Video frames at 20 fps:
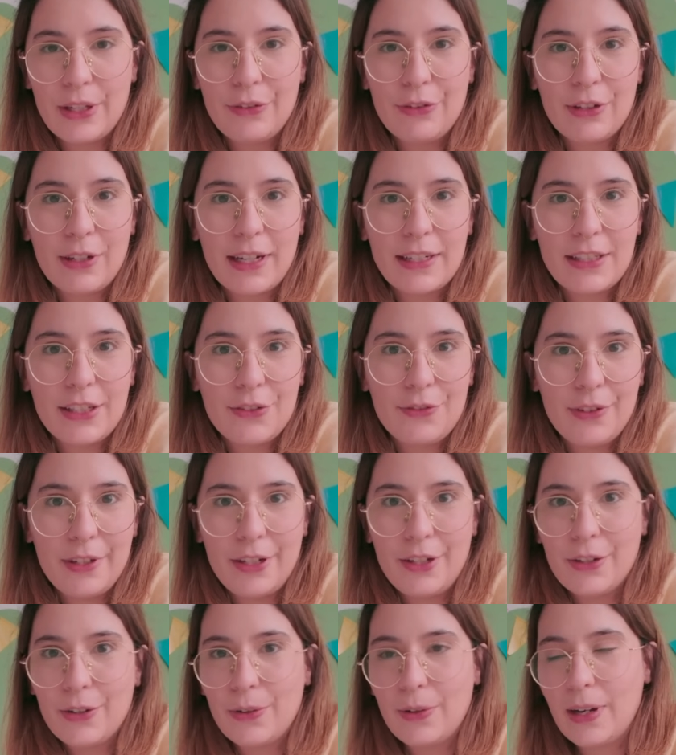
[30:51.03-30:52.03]
If you like this
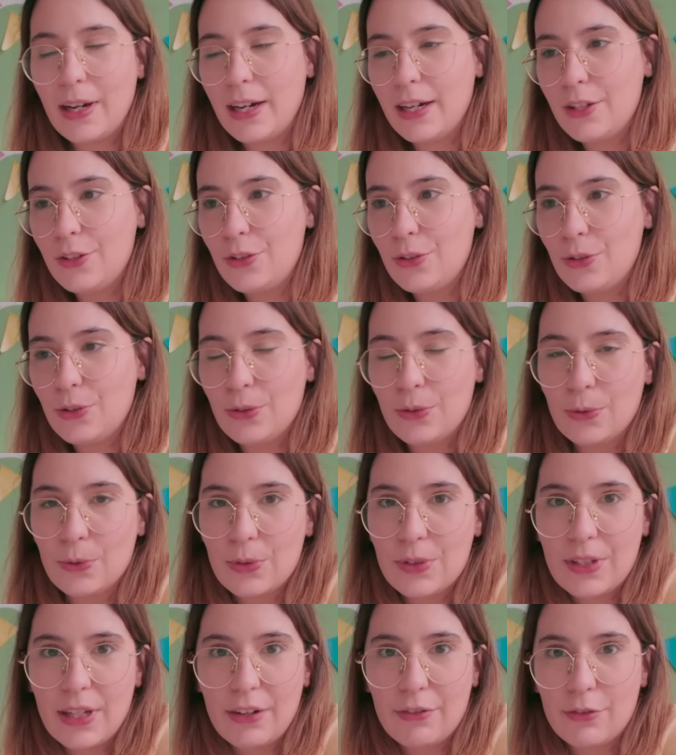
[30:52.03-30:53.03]
video, I do
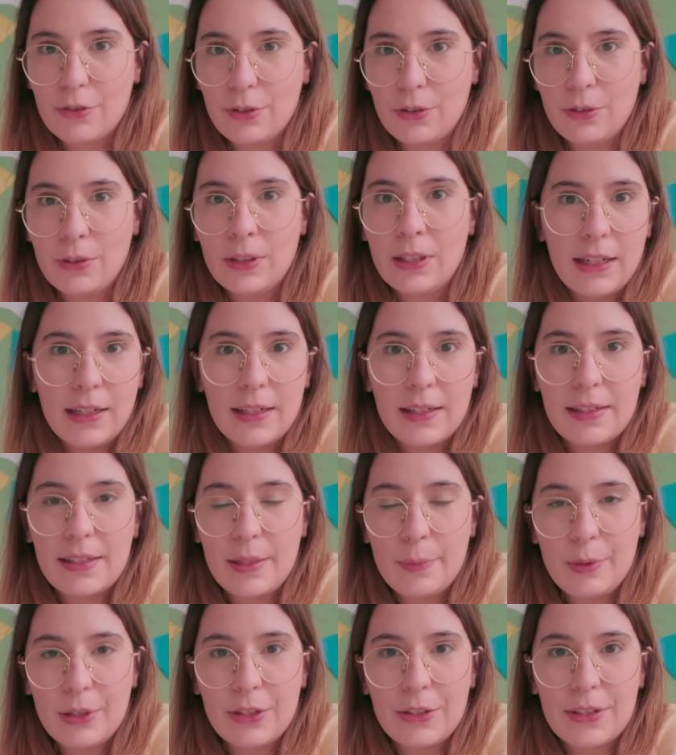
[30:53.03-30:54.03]
several
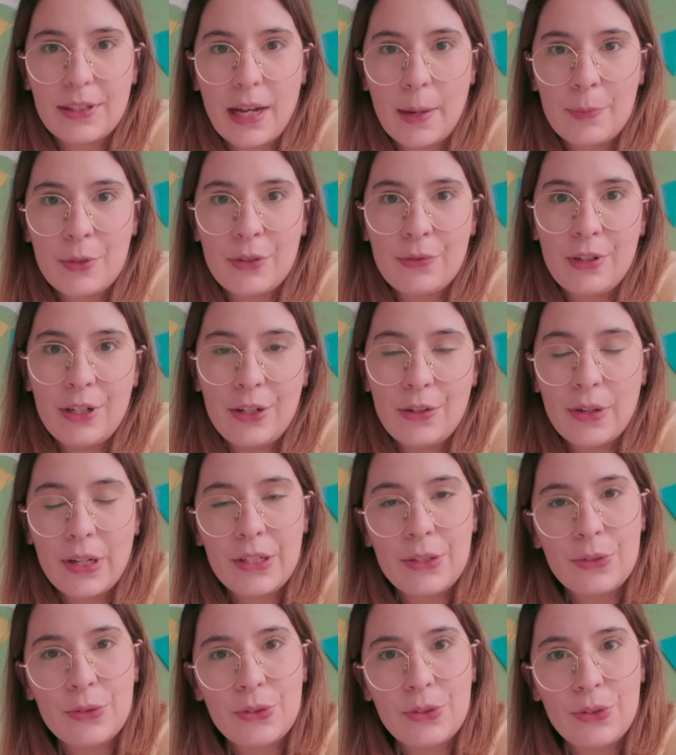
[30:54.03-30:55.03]
similar types of video.
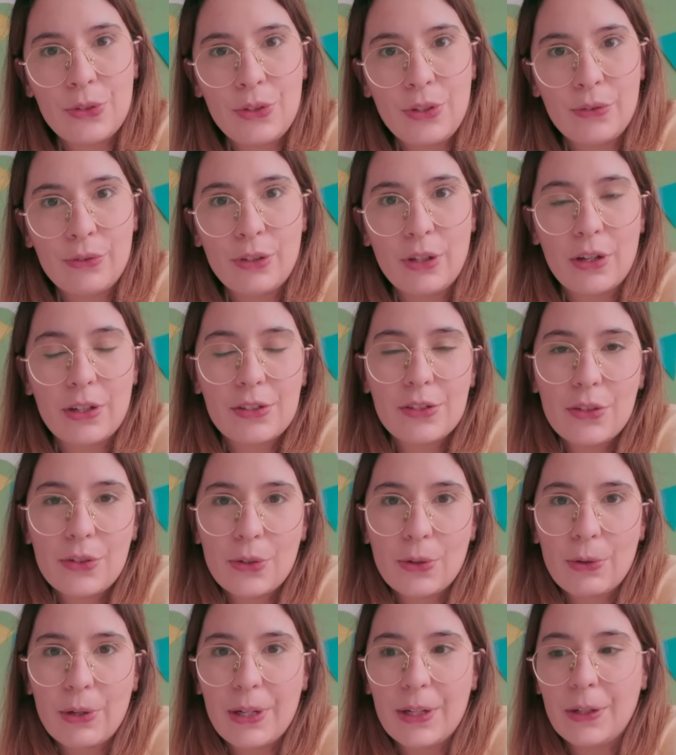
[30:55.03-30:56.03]
I do studio vlogs,
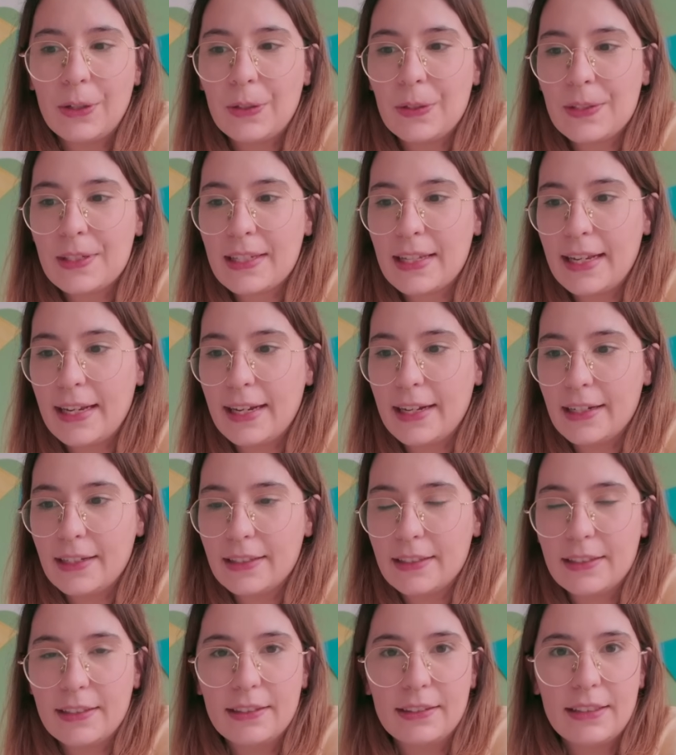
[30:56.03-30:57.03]
tutorials,
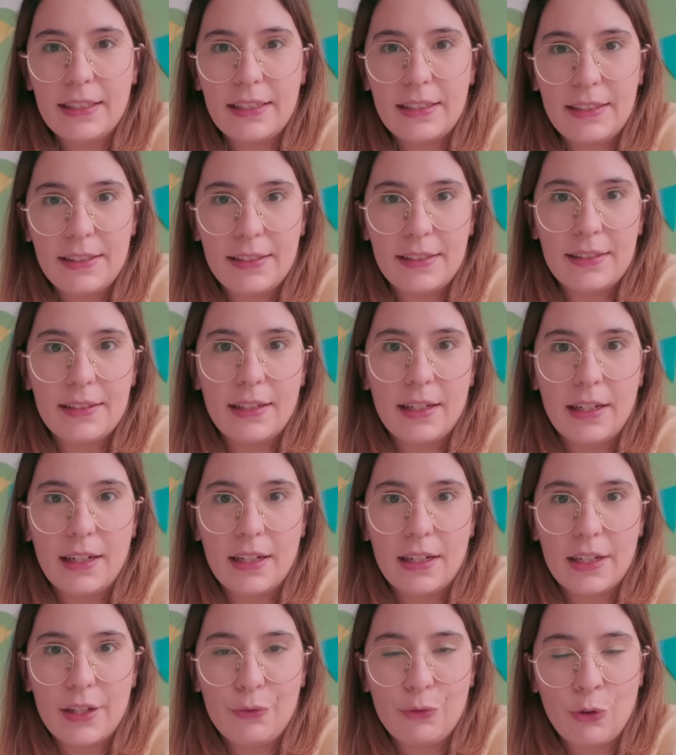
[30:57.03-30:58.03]
and these
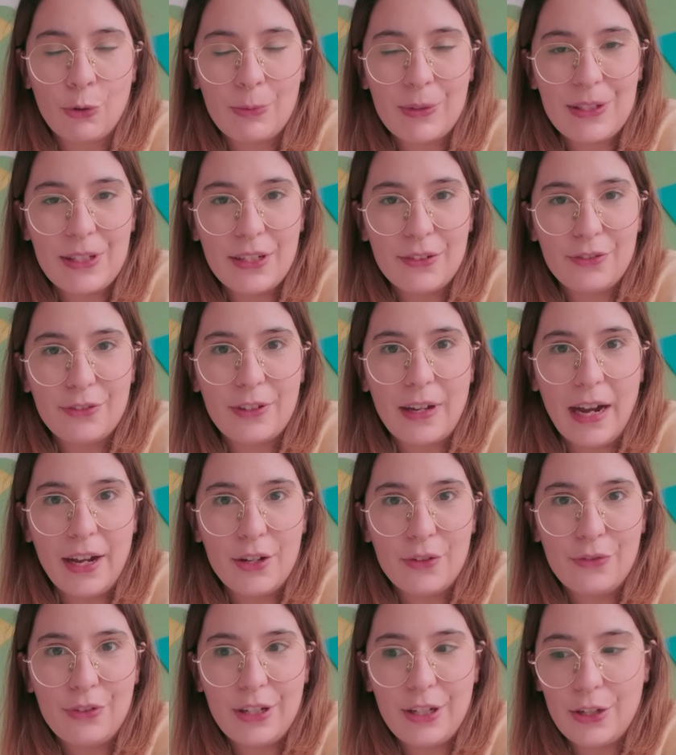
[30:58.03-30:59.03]
informative
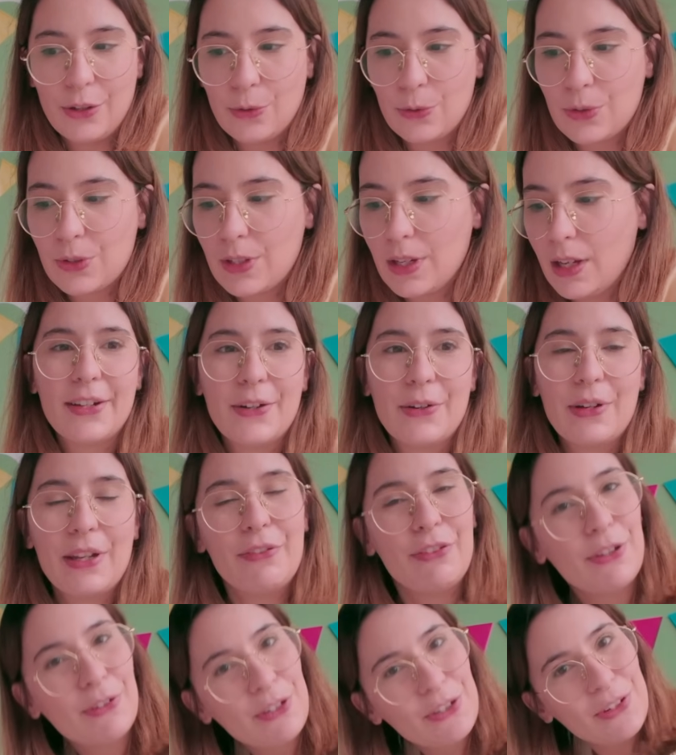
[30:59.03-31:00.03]
kind of videos. So
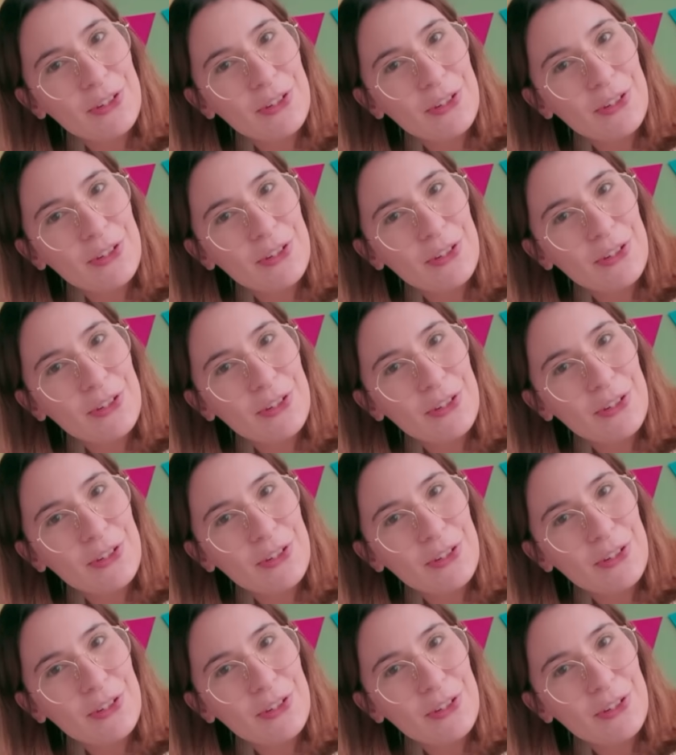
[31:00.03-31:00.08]
if you